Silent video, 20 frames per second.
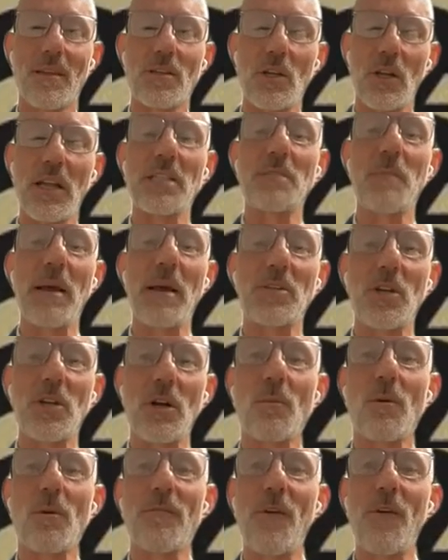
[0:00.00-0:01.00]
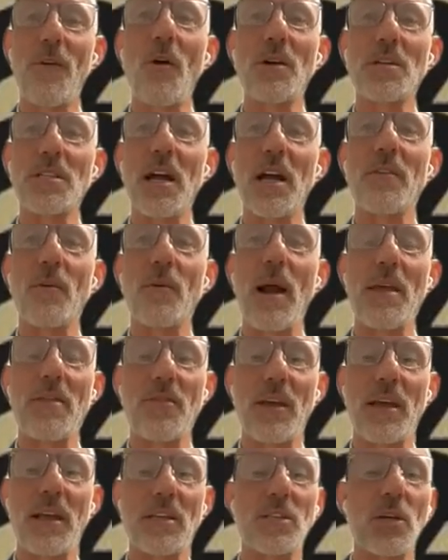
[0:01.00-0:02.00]
So let's make certain we're focused on the
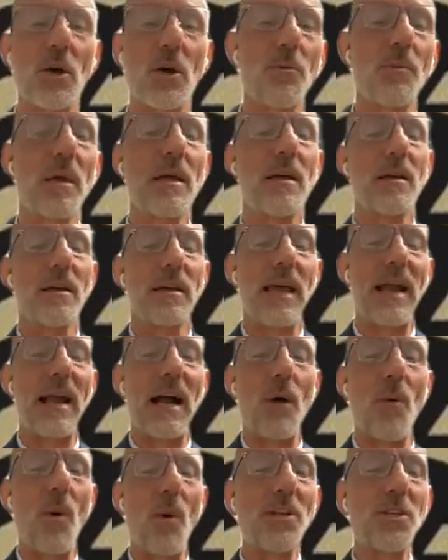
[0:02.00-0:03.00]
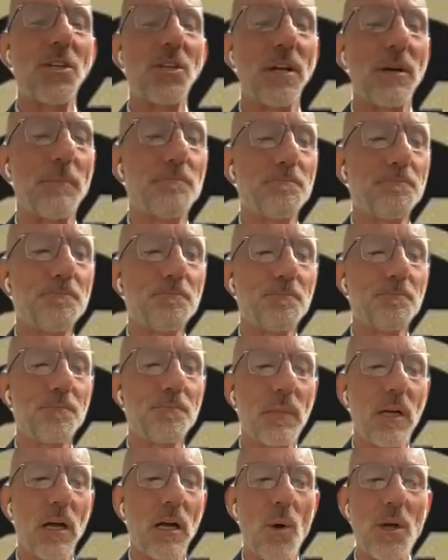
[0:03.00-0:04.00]
right thing. So, gang, I want you to, I
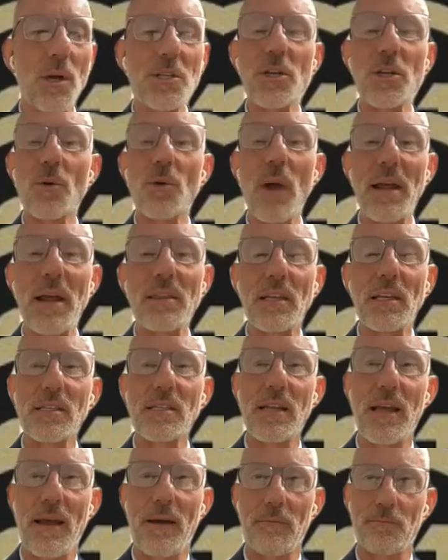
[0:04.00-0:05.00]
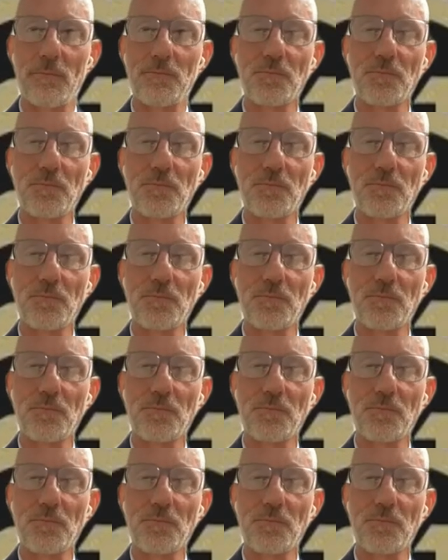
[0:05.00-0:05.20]
want you to write this down.